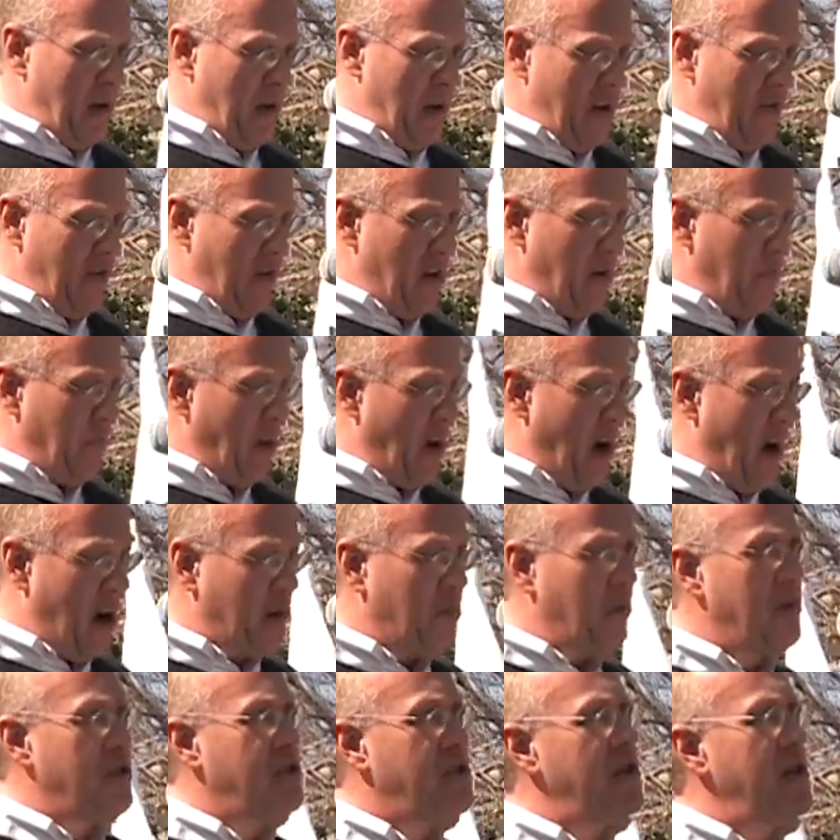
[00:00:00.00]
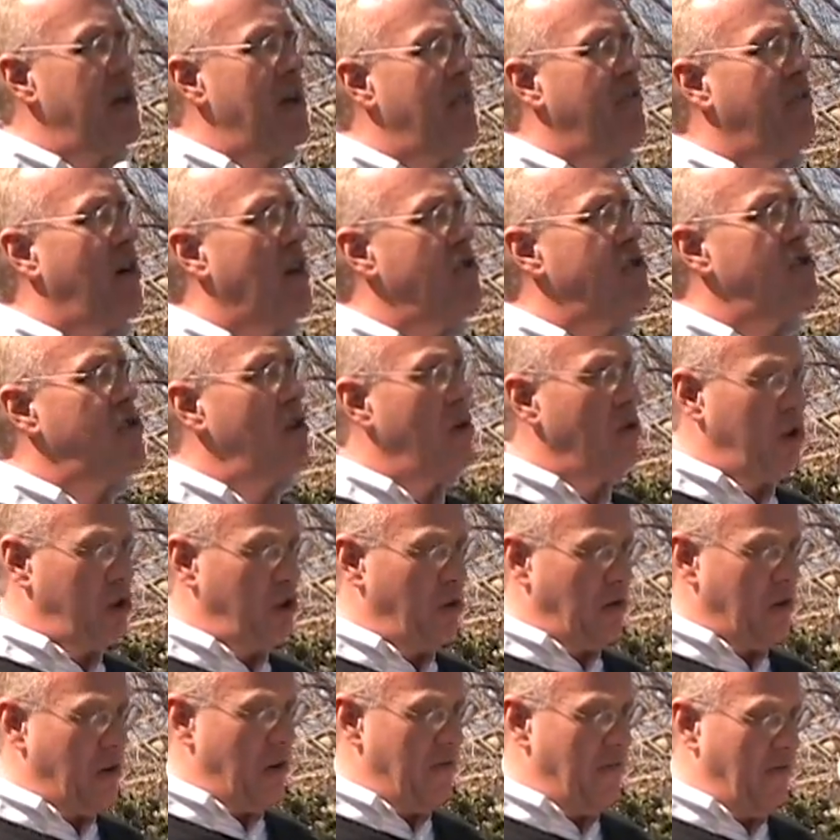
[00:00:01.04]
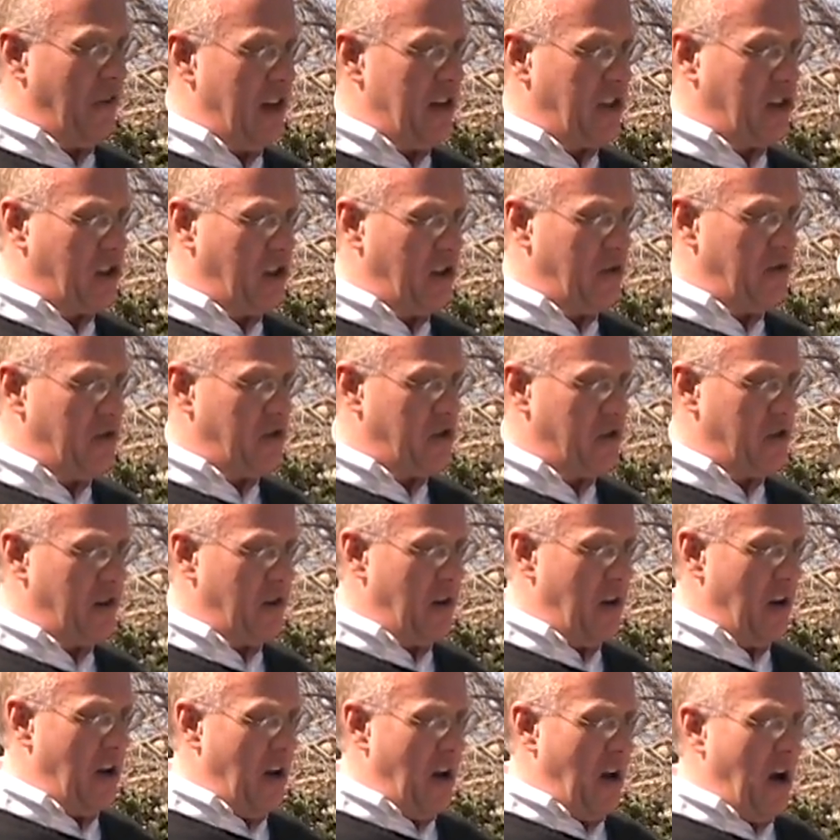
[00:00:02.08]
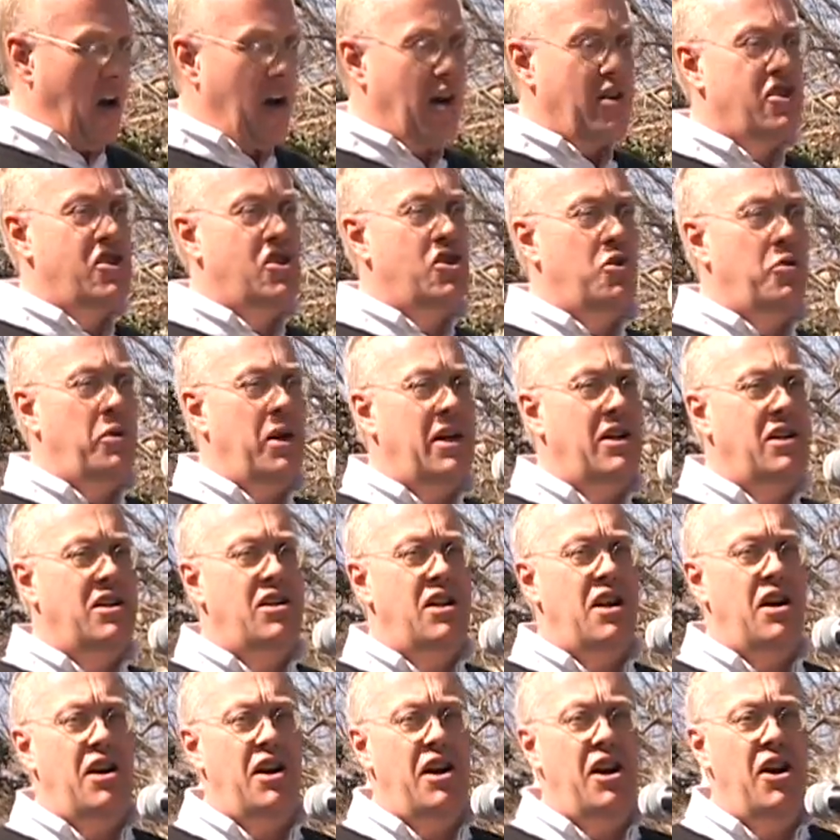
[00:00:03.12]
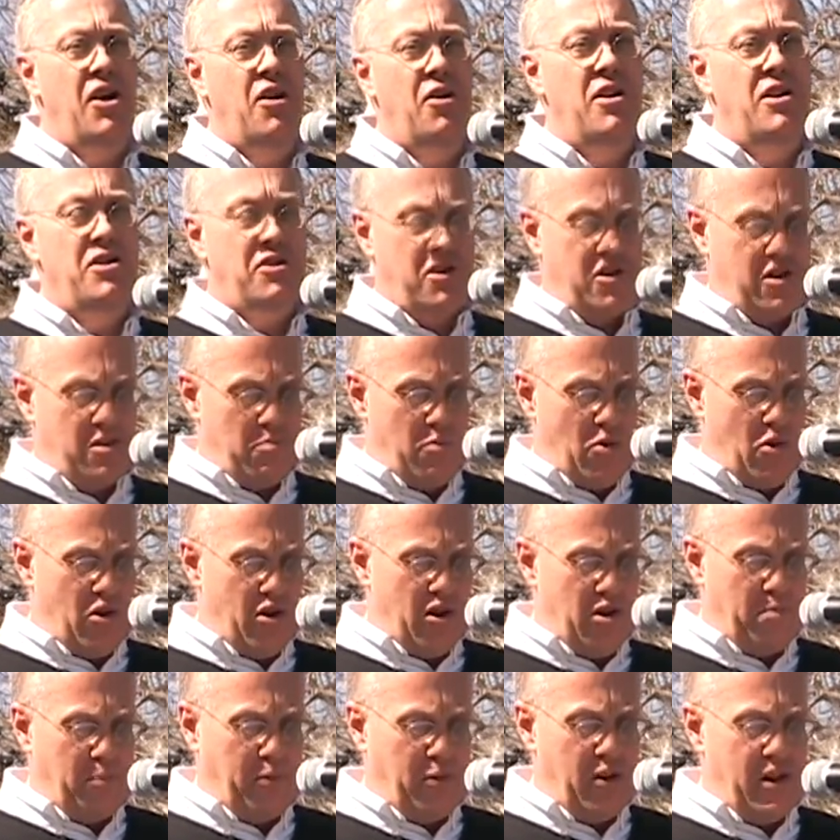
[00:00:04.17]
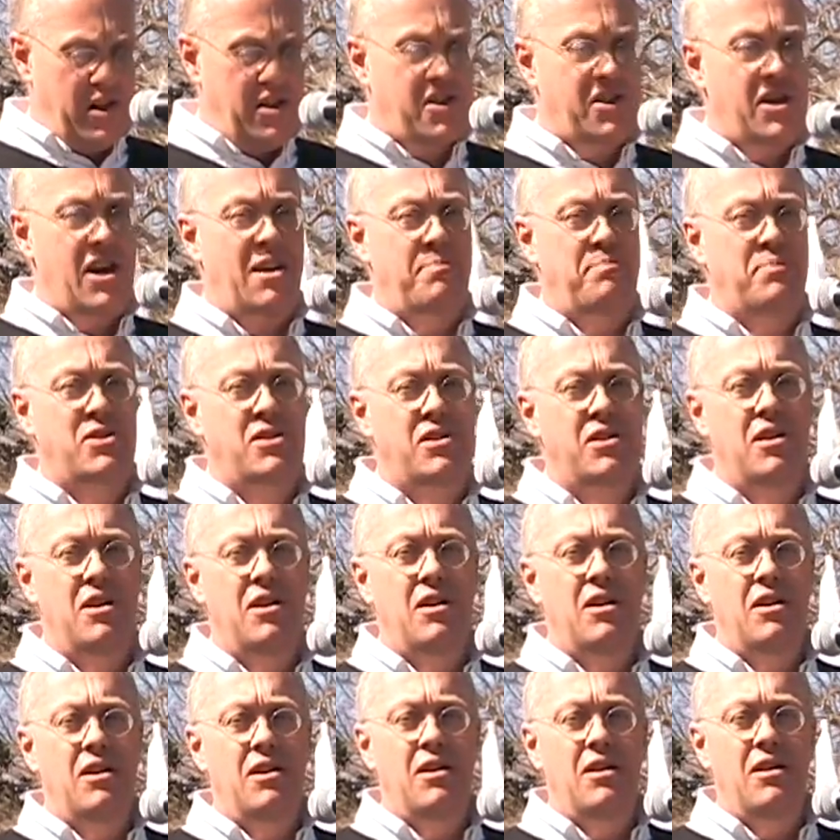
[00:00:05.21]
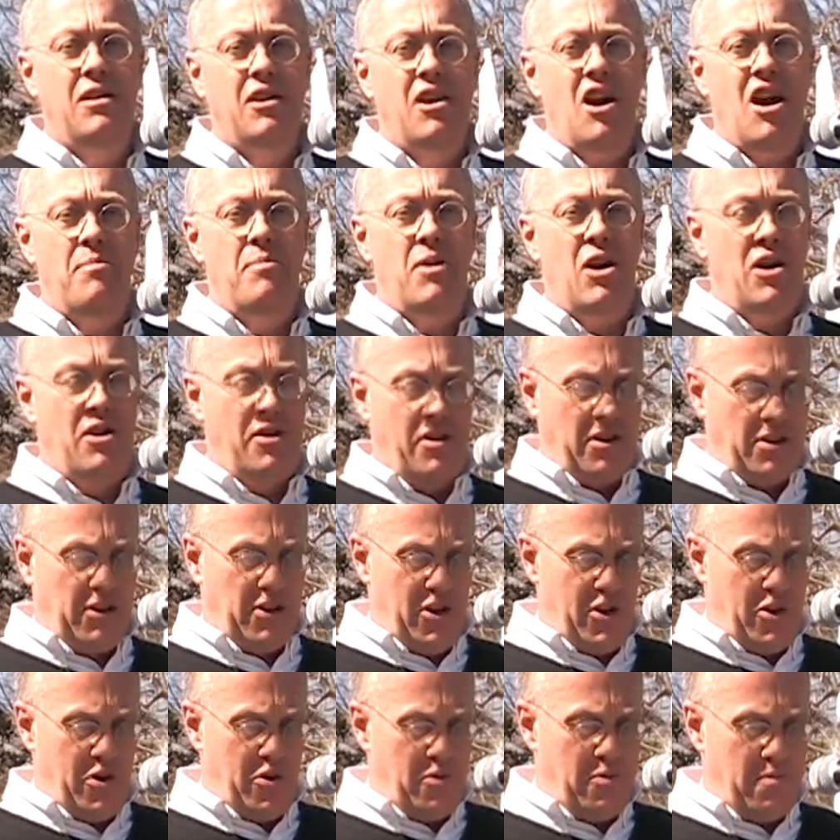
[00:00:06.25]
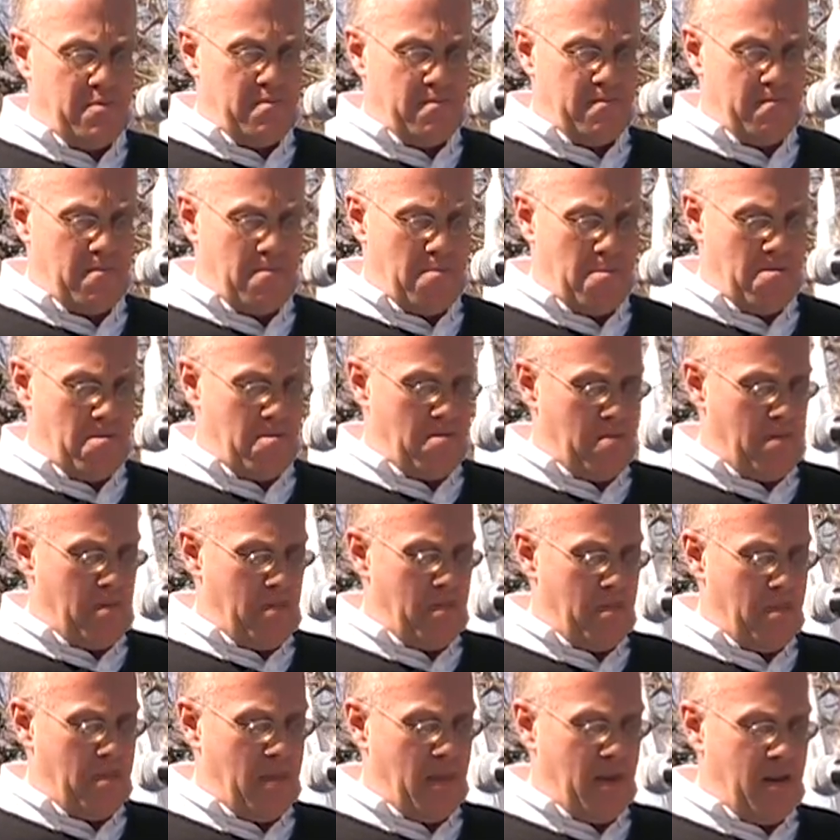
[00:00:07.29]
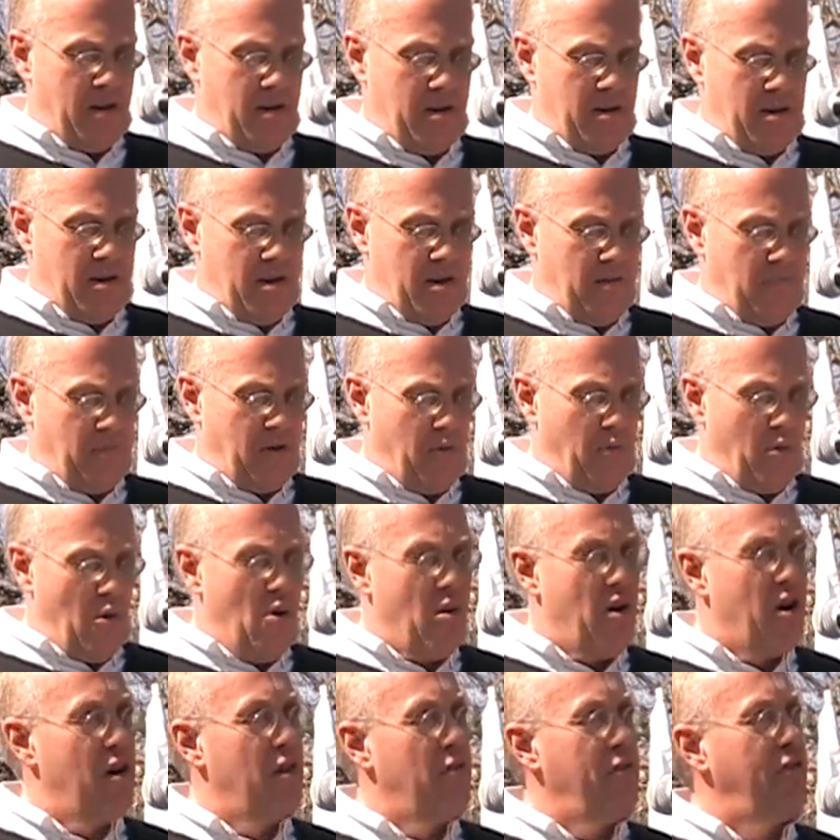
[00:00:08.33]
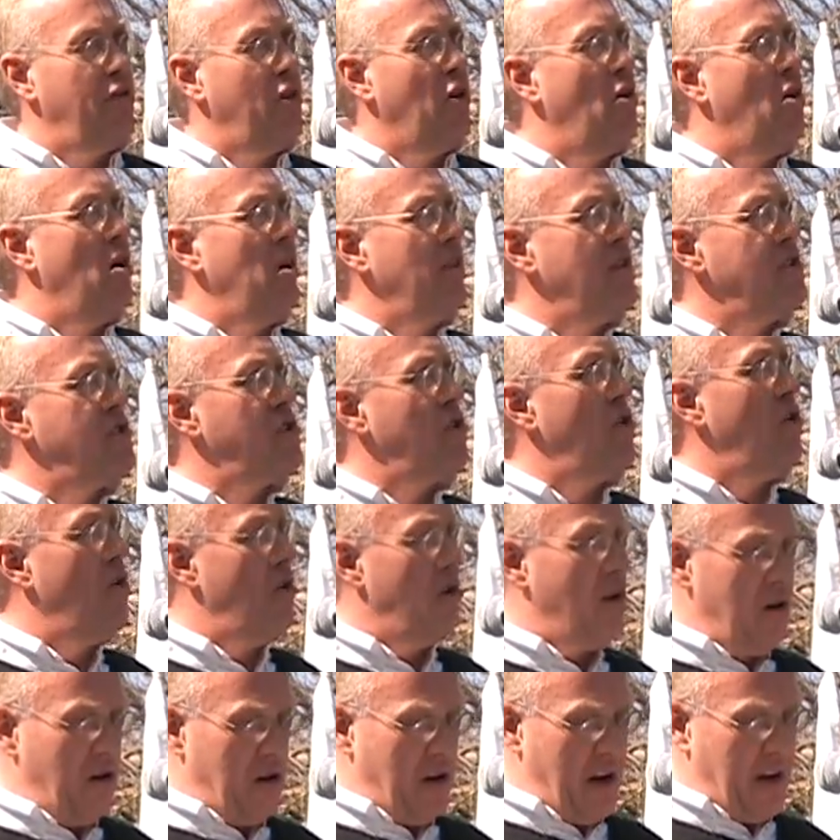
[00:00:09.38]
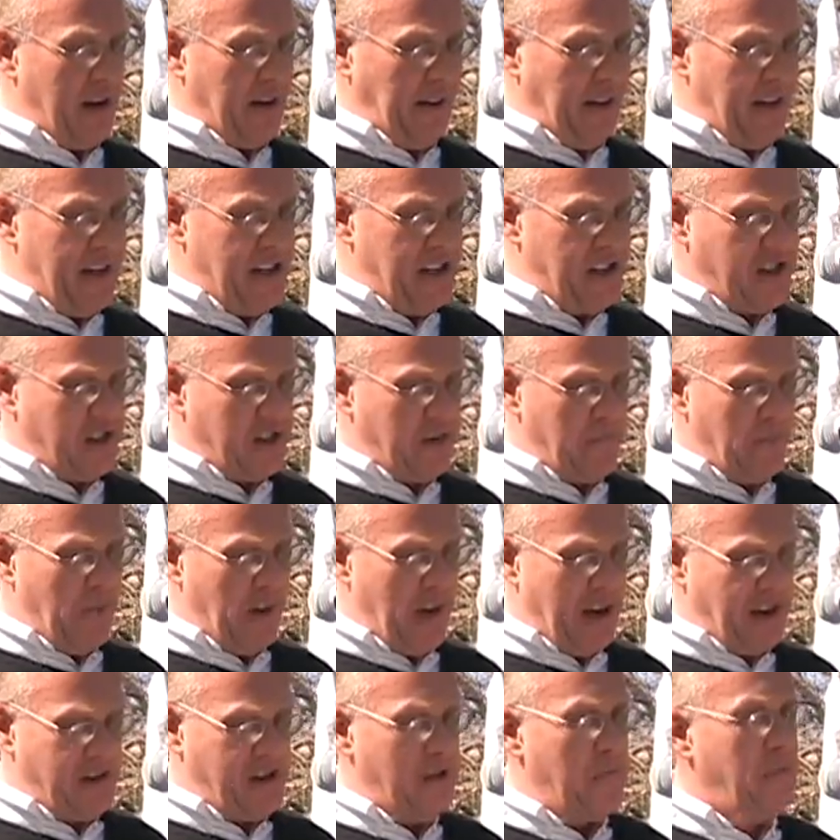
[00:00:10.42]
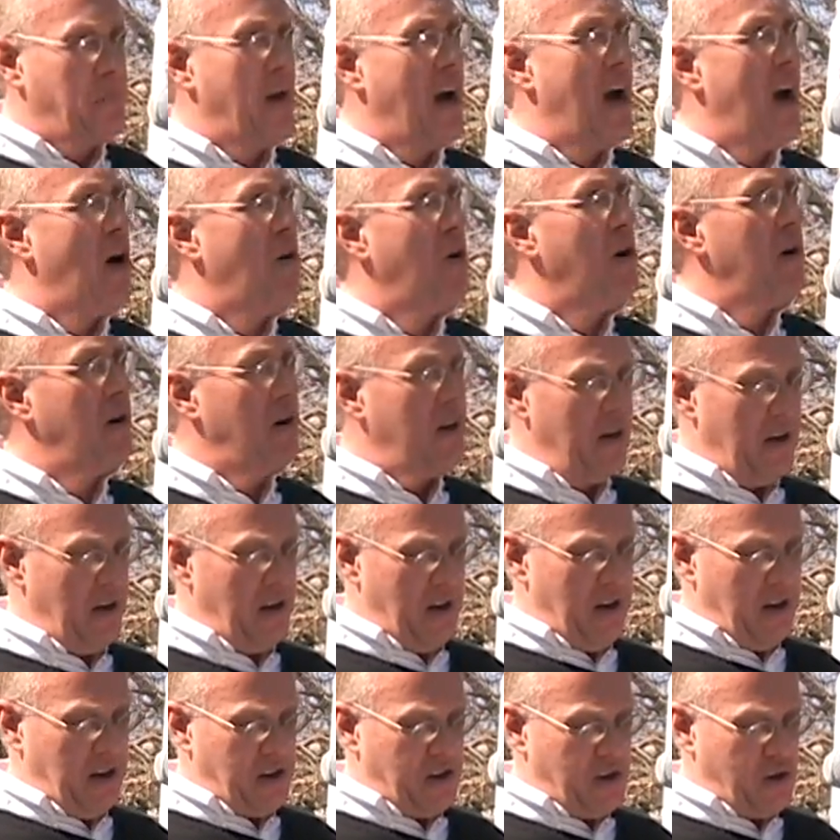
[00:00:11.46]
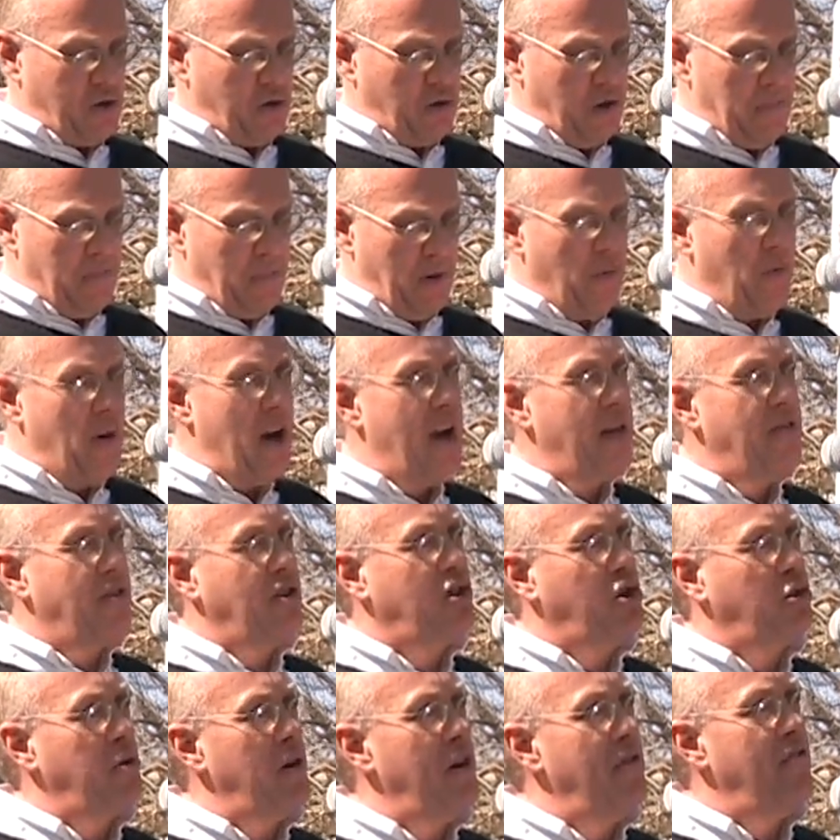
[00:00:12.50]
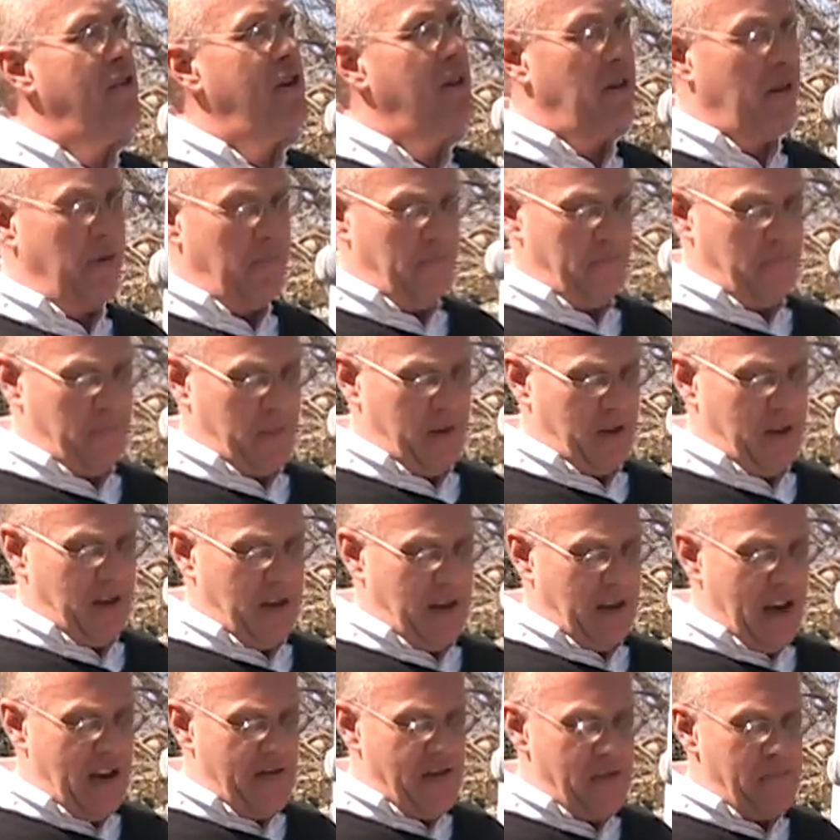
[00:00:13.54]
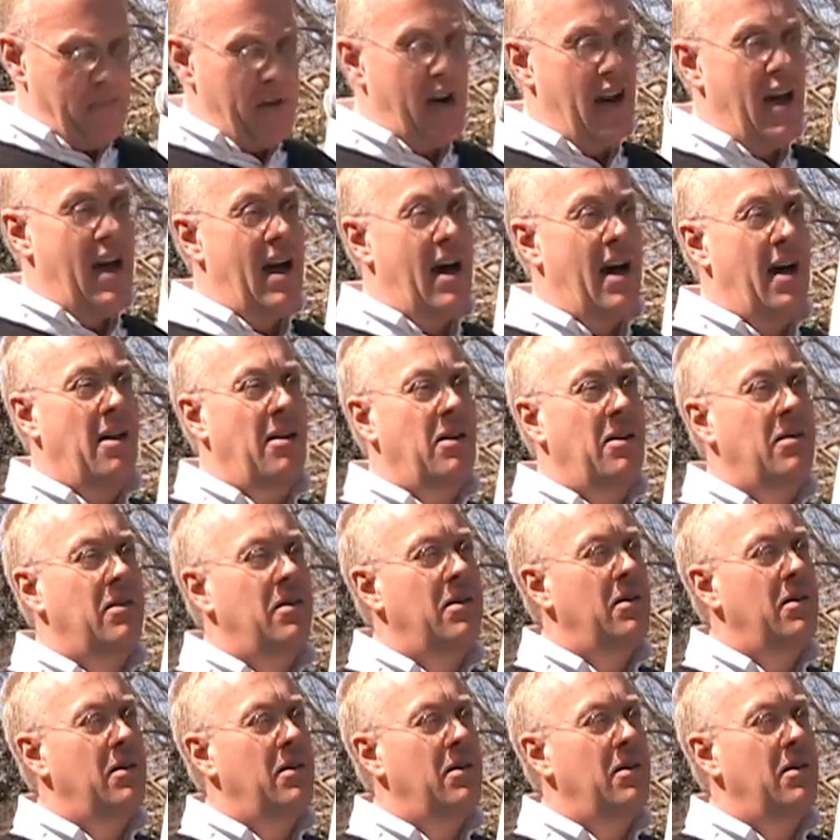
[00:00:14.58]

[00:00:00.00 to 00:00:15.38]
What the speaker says: the hypocrisy of our social conventions, our strict adherence to moral precepts come unglued. But war, for all its horror, at least has the power to strip away the trivial and the banal,